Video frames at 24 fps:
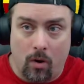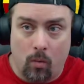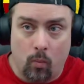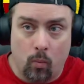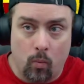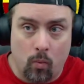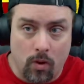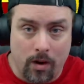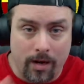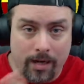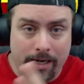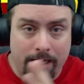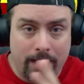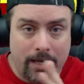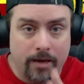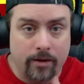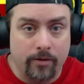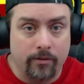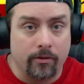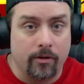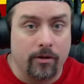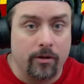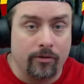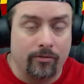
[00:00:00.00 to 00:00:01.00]
one
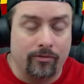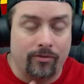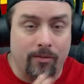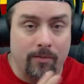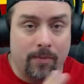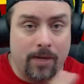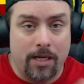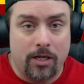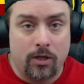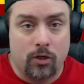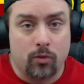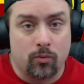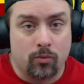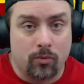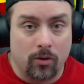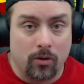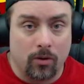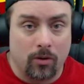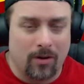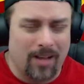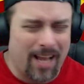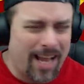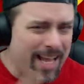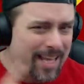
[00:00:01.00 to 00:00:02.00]
hero from each
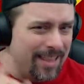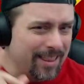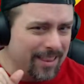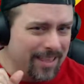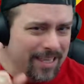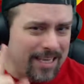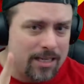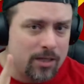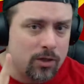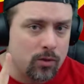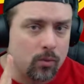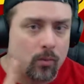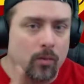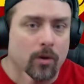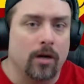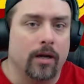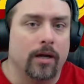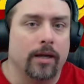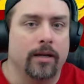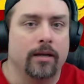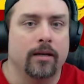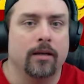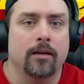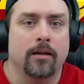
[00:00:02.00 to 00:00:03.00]
role, at least
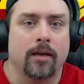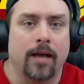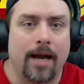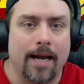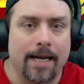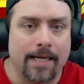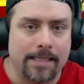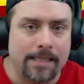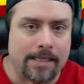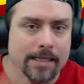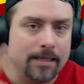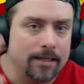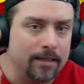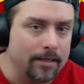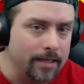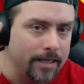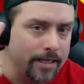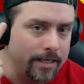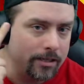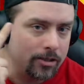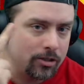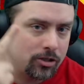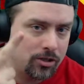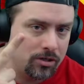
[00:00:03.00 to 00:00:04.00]
one,
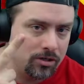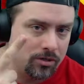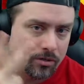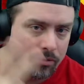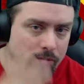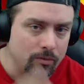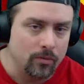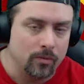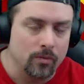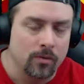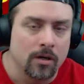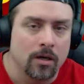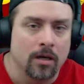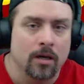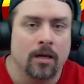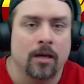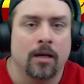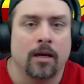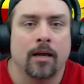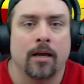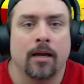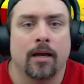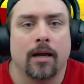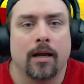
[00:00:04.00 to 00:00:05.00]
ideally two,
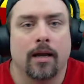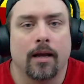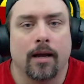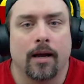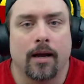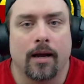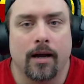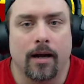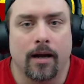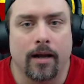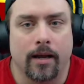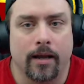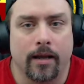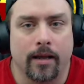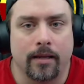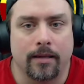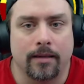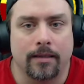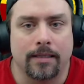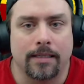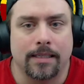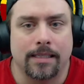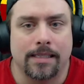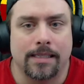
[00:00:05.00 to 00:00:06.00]

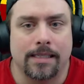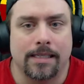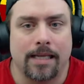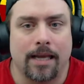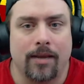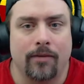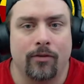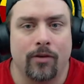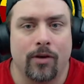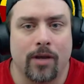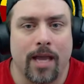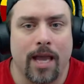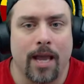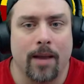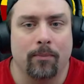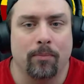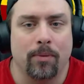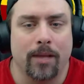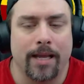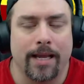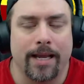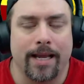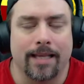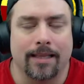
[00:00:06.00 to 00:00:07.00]
if you can't
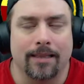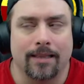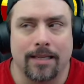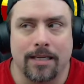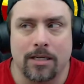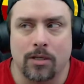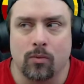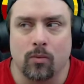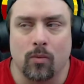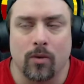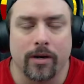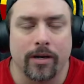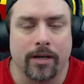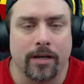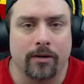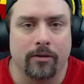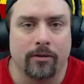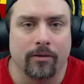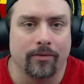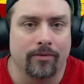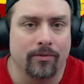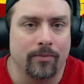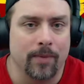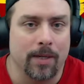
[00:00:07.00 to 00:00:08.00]
play at least one
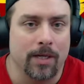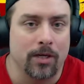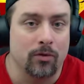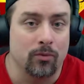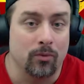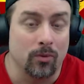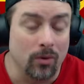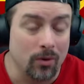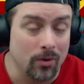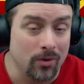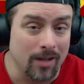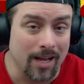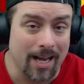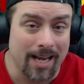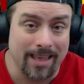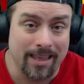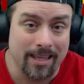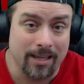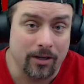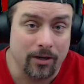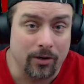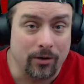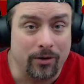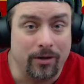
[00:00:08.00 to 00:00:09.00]
hero from each role, I
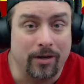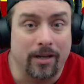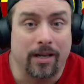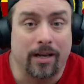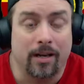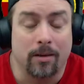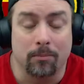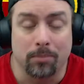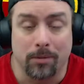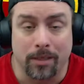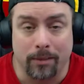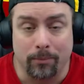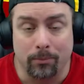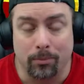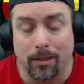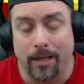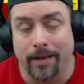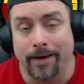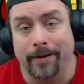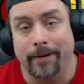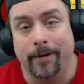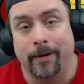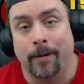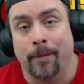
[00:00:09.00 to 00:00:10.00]
think you're an incomplete
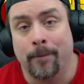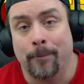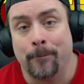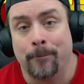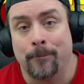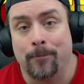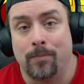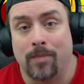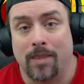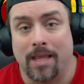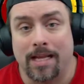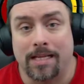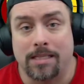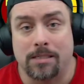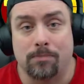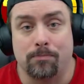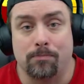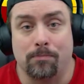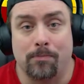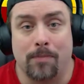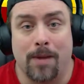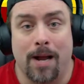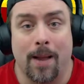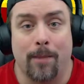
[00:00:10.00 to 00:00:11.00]
player. That's
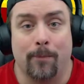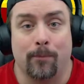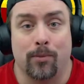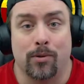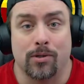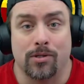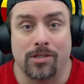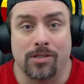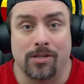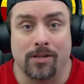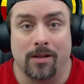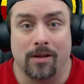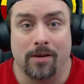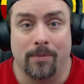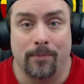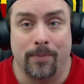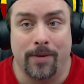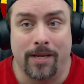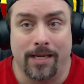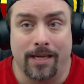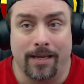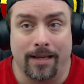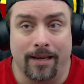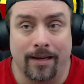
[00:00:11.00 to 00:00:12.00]
my personal
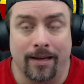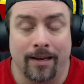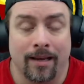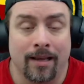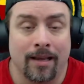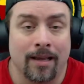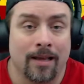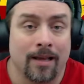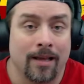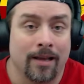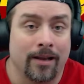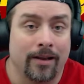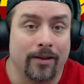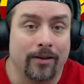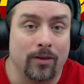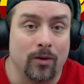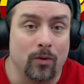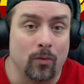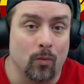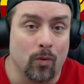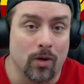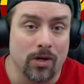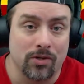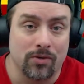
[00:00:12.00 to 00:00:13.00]
opinion.
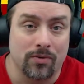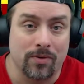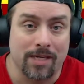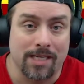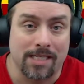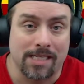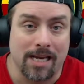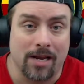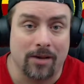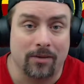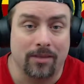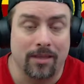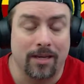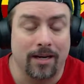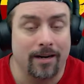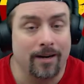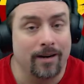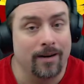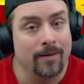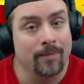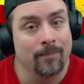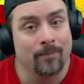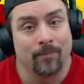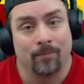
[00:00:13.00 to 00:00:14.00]
You one tricks out
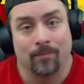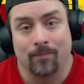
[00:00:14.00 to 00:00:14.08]
there,